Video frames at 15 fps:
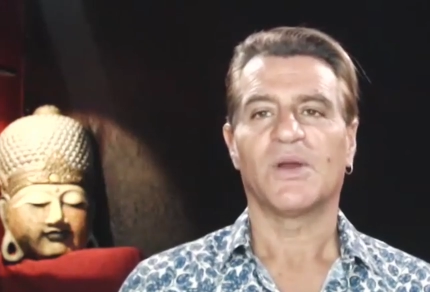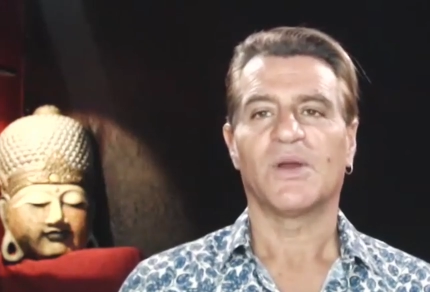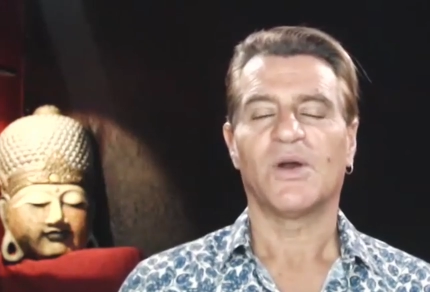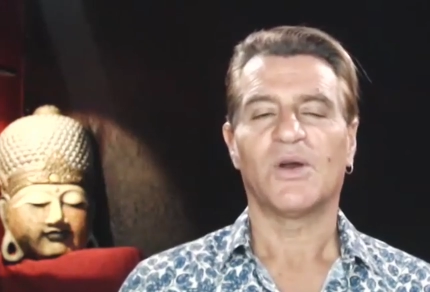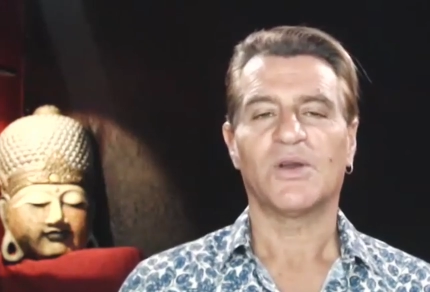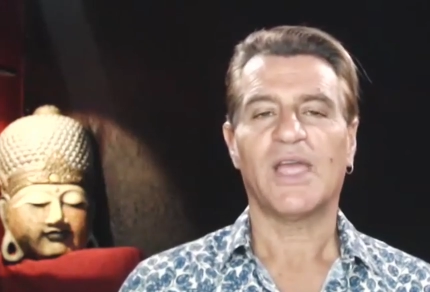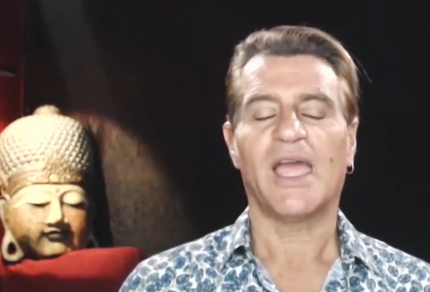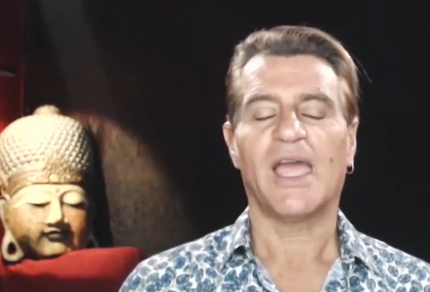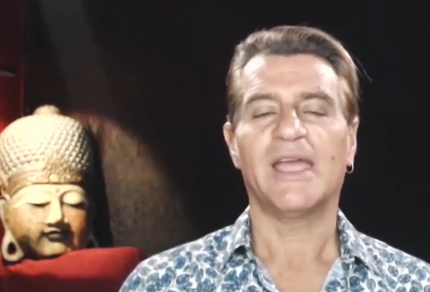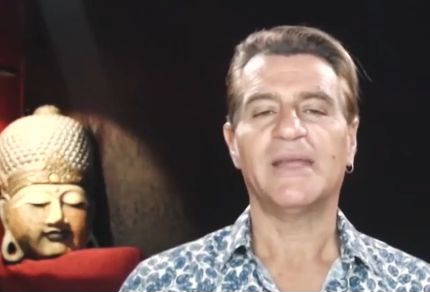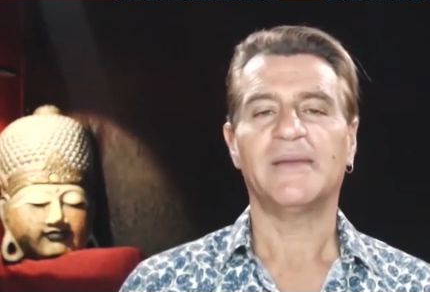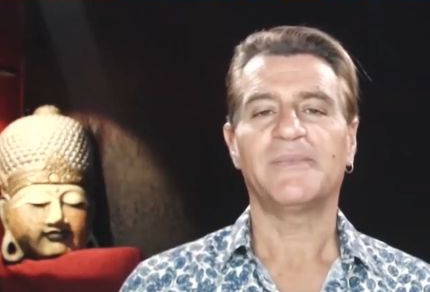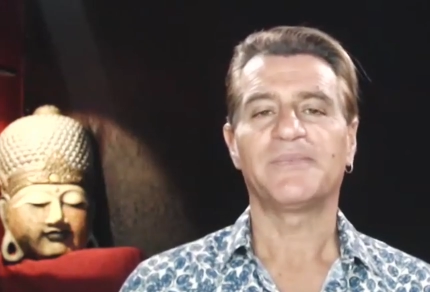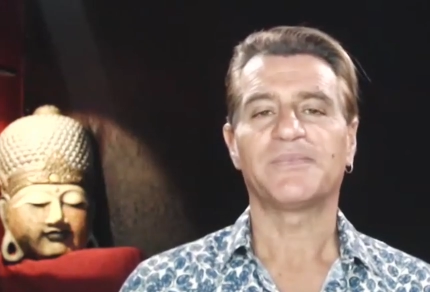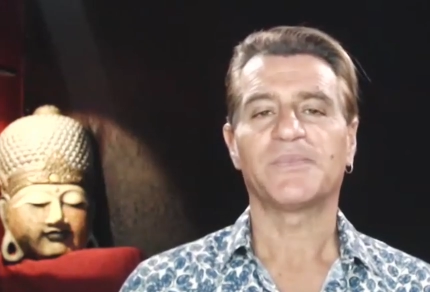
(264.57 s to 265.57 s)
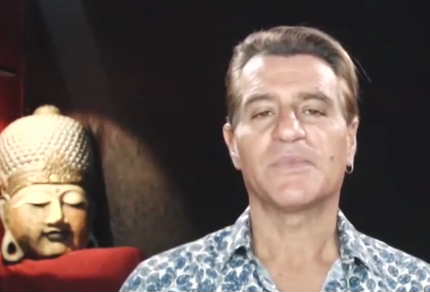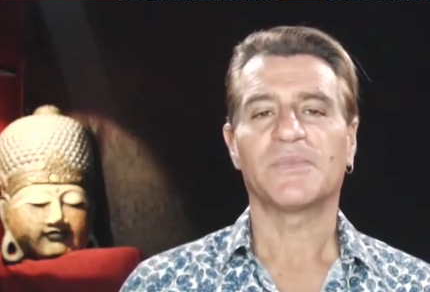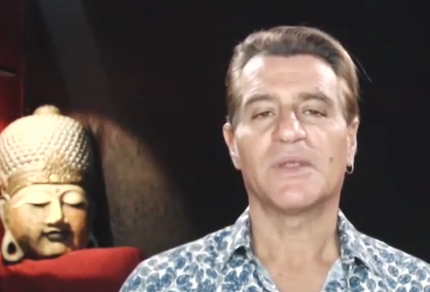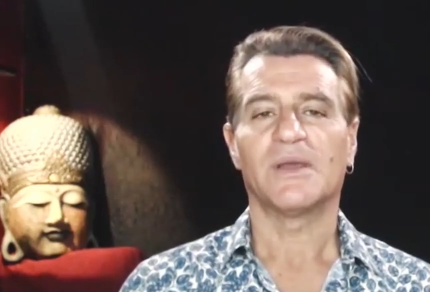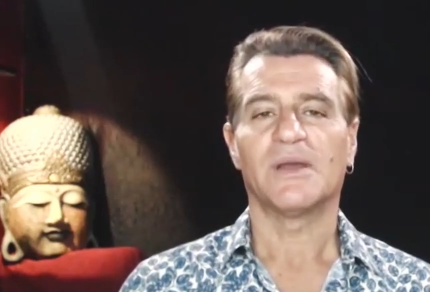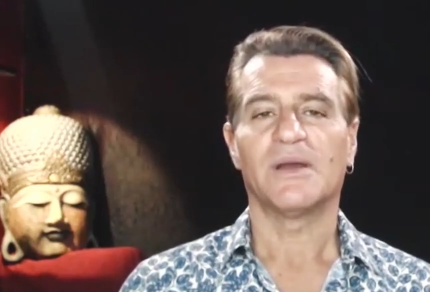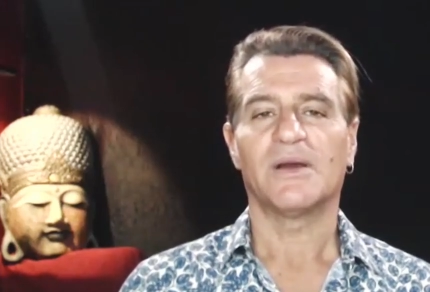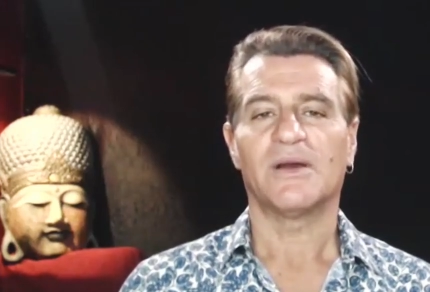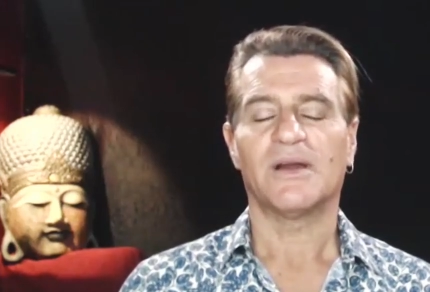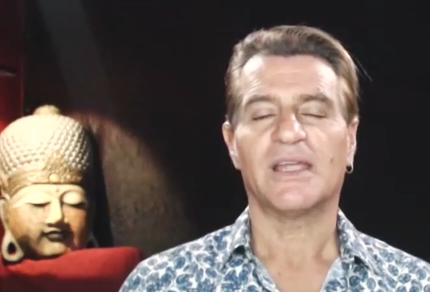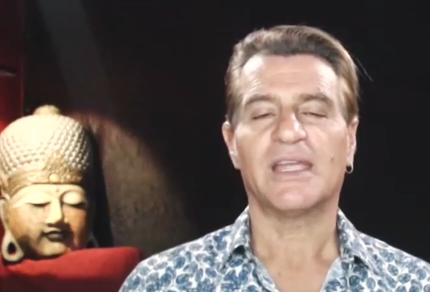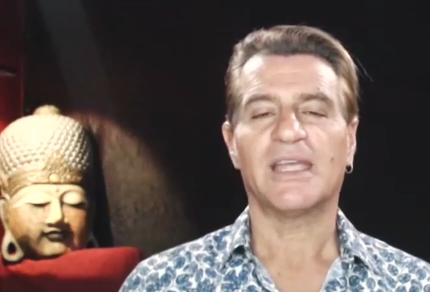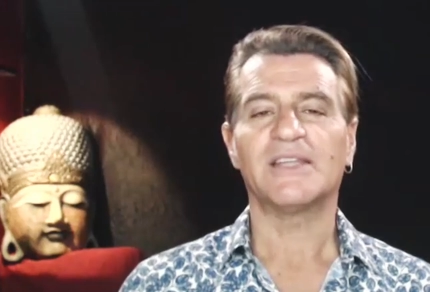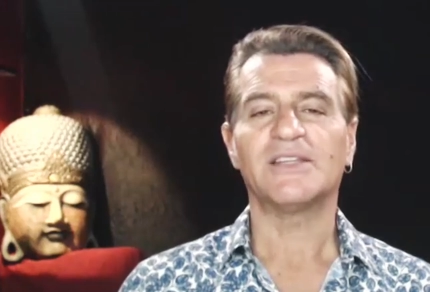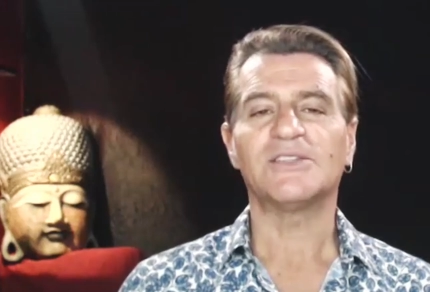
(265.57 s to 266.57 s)
Speaker 1: Okay. Or
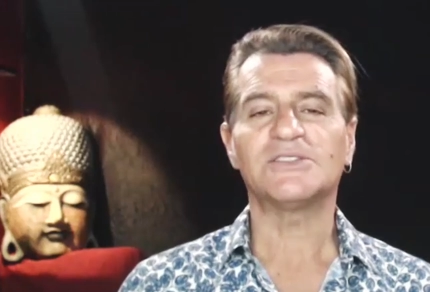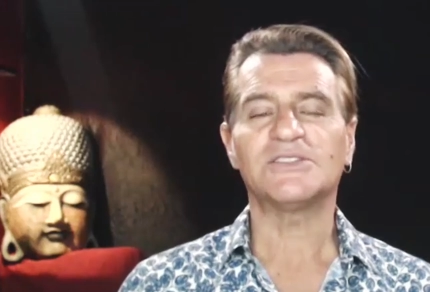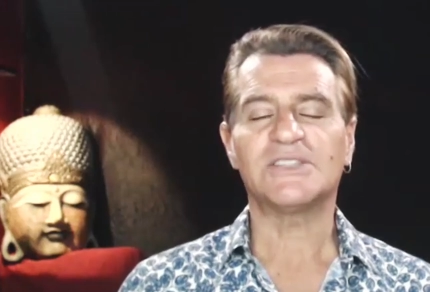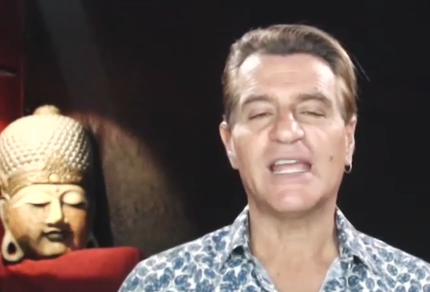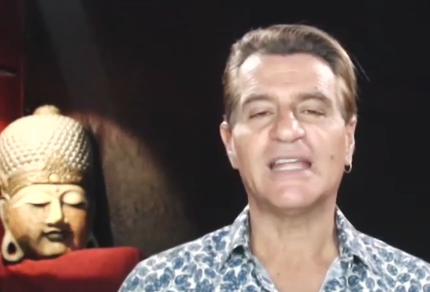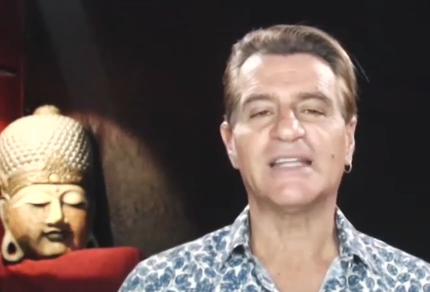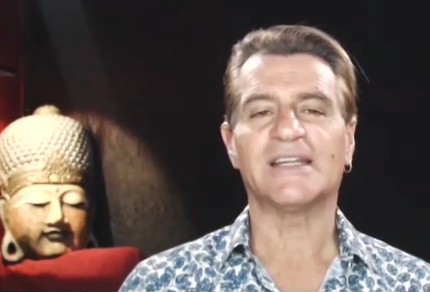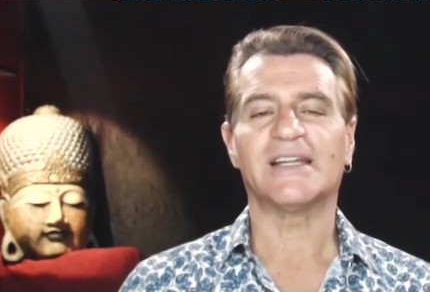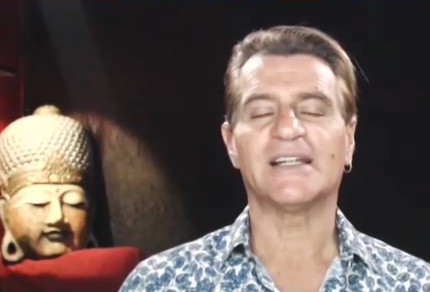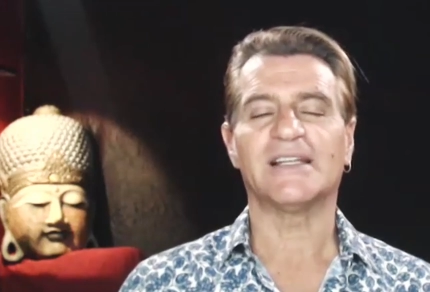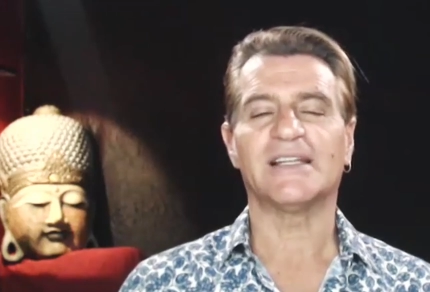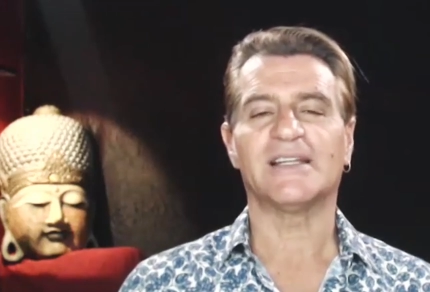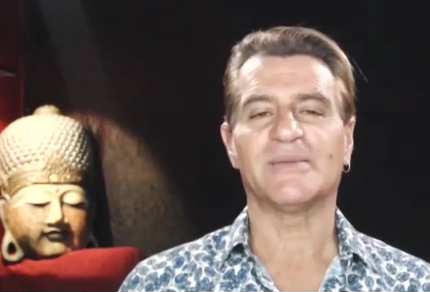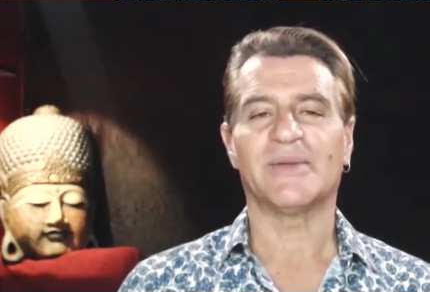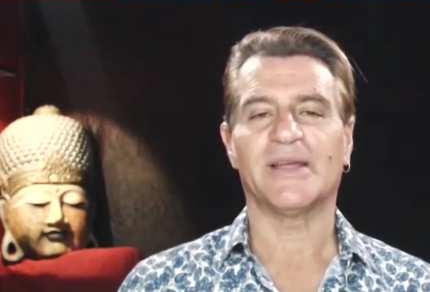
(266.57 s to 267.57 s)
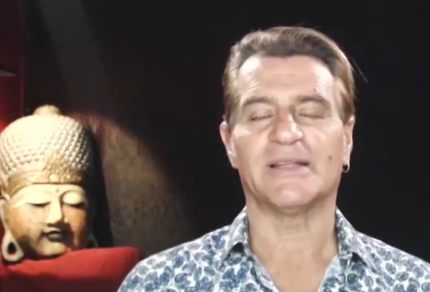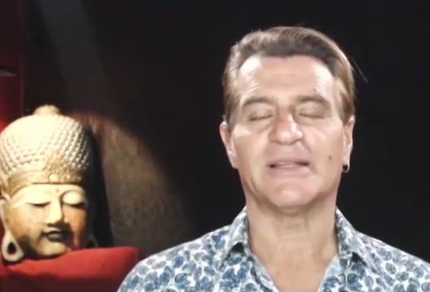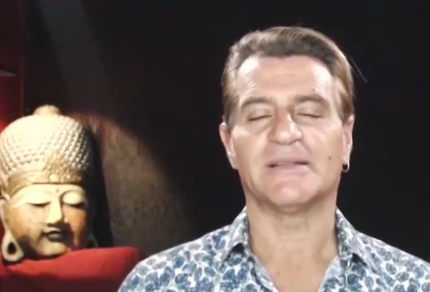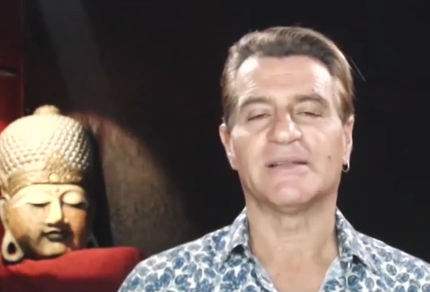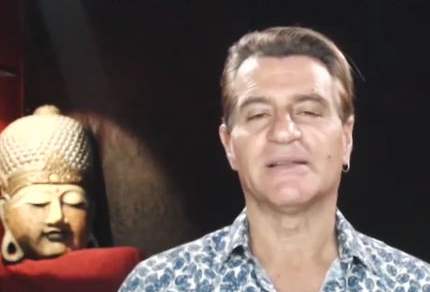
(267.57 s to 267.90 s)
can you stay there a little bit?